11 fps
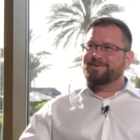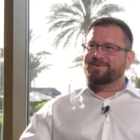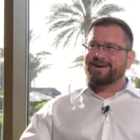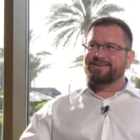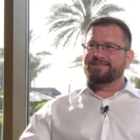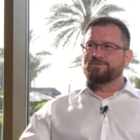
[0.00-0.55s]
we
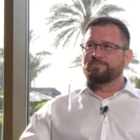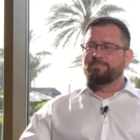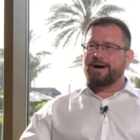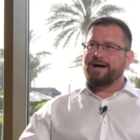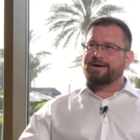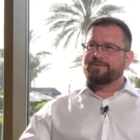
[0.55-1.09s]
are in
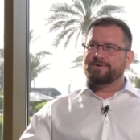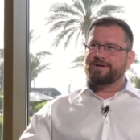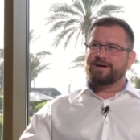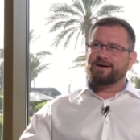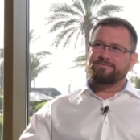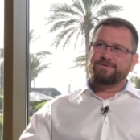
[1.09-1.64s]
Dubai. We
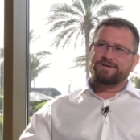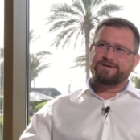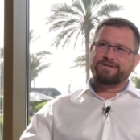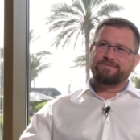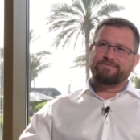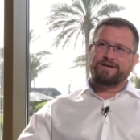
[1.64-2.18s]
have
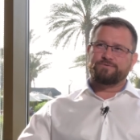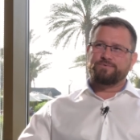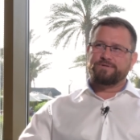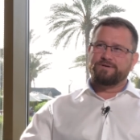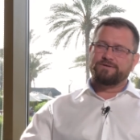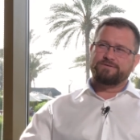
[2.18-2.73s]
an event
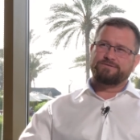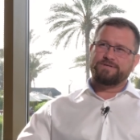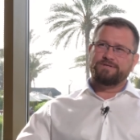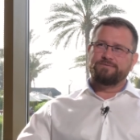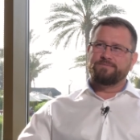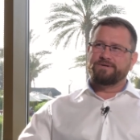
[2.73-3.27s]
with the
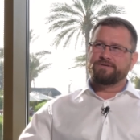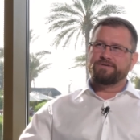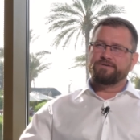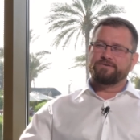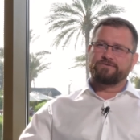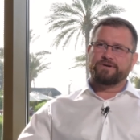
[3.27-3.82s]
team
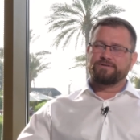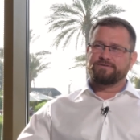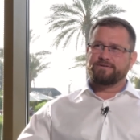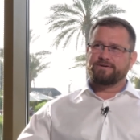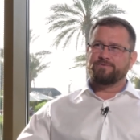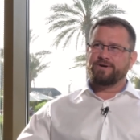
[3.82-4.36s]
here,
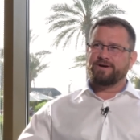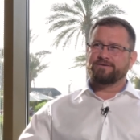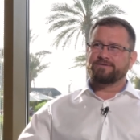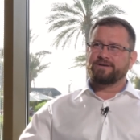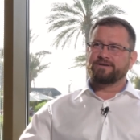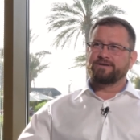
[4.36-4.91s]
and we are
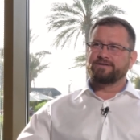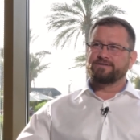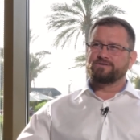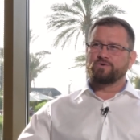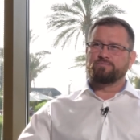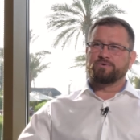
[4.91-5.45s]
taking
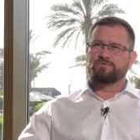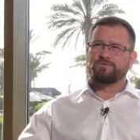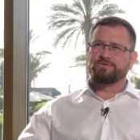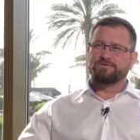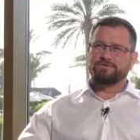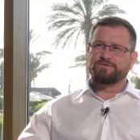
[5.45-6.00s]
this
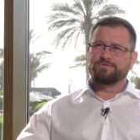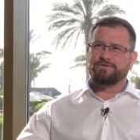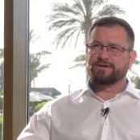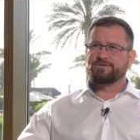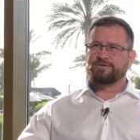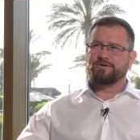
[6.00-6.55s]
opportunity to
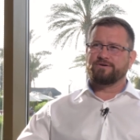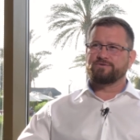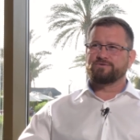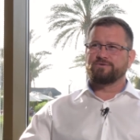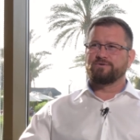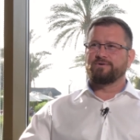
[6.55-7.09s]
actually
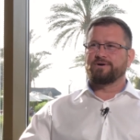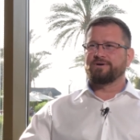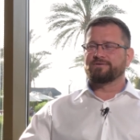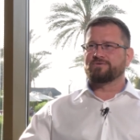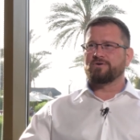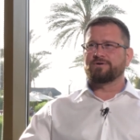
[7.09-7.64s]

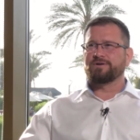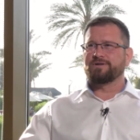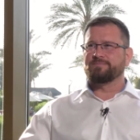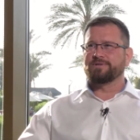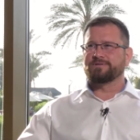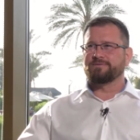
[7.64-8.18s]
also talk a
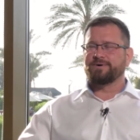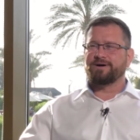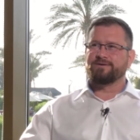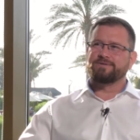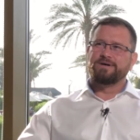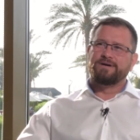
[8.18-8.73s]
little bit
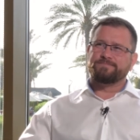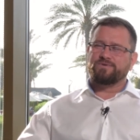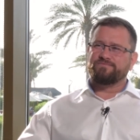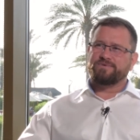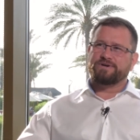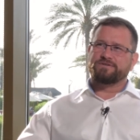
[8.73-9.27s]
about
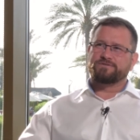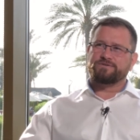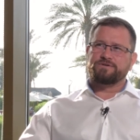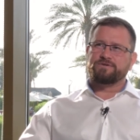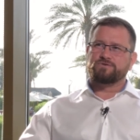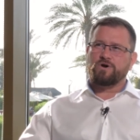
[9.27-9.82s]
very
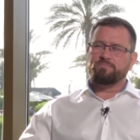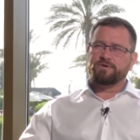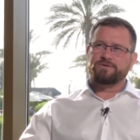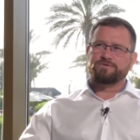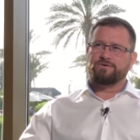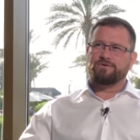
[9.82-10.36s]
interesting
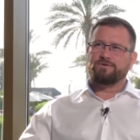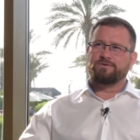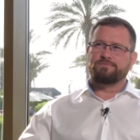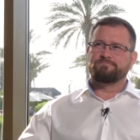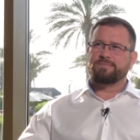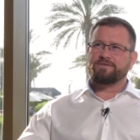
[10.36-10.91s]
topics.
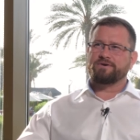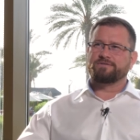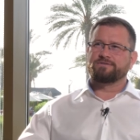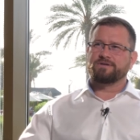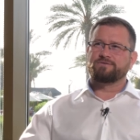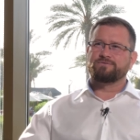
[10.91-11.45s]
So I thought
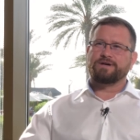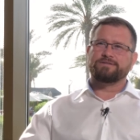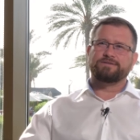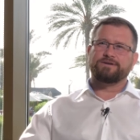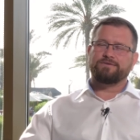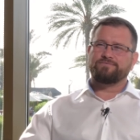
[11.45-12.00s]
it's a good
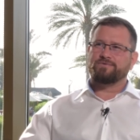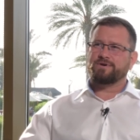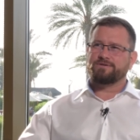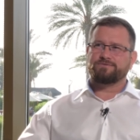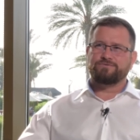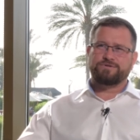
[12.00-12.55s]
idea for
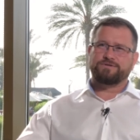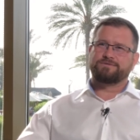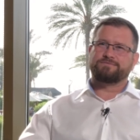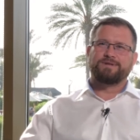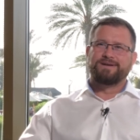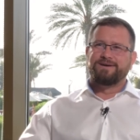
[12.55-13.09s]
us to
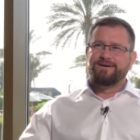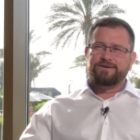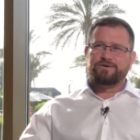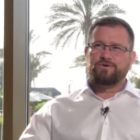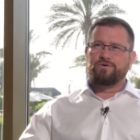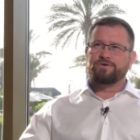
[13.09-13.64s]
just
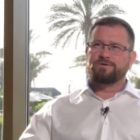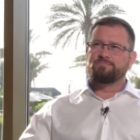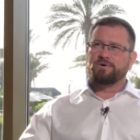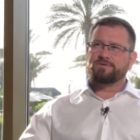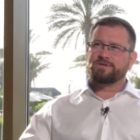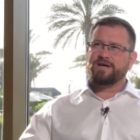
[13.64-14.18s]
record a
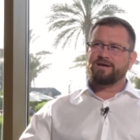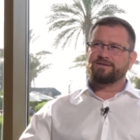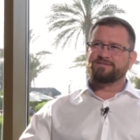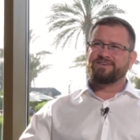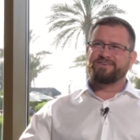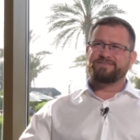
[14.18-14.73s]

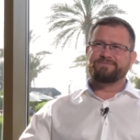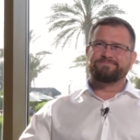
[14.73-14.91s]
podcast here.